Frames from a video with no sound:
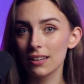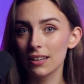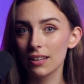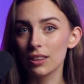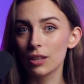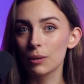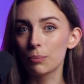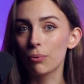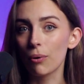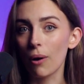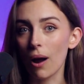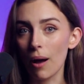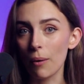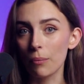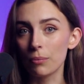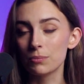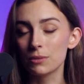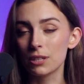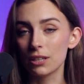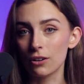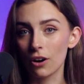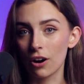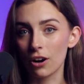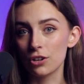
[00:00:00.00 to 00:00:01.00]
the
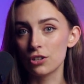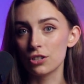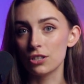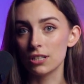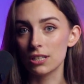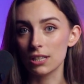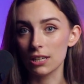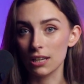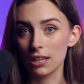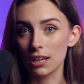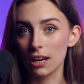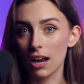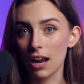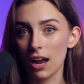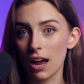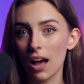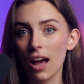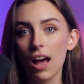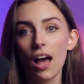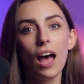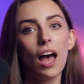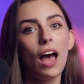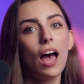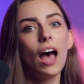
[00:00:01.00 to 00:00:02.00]
problems in
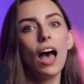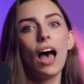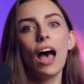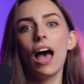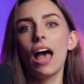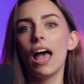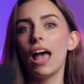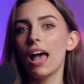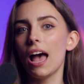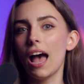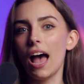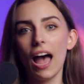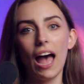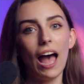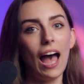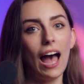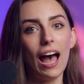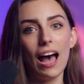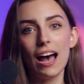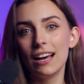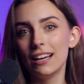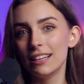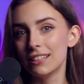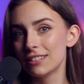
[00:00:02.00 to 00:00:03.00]
Argentina
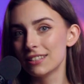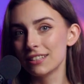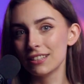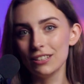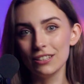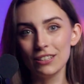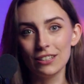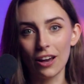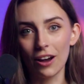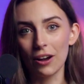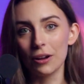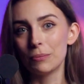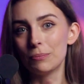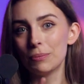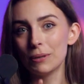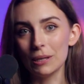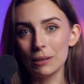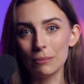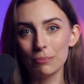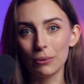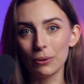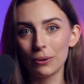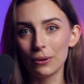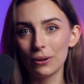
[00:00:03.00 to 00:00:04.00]
has young
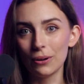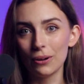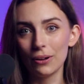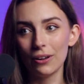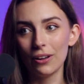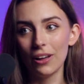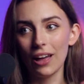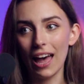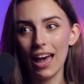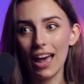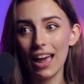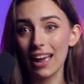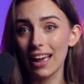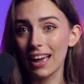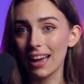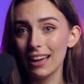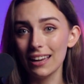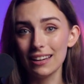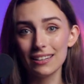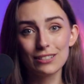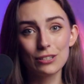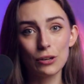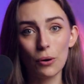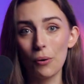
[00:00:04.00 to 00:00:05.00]
people
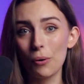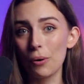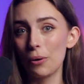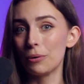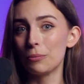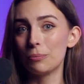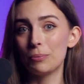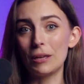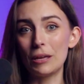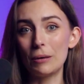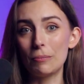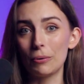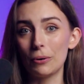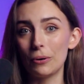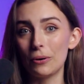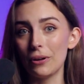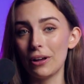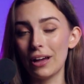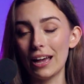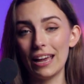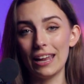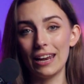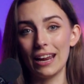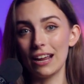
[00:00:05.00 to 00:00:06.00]
and old
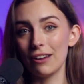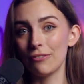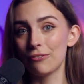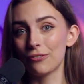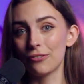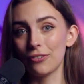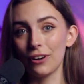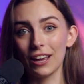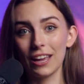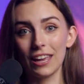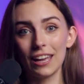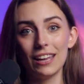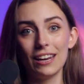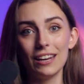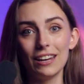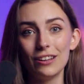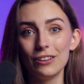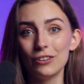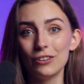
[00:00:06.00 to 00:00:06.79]
people in a frickin'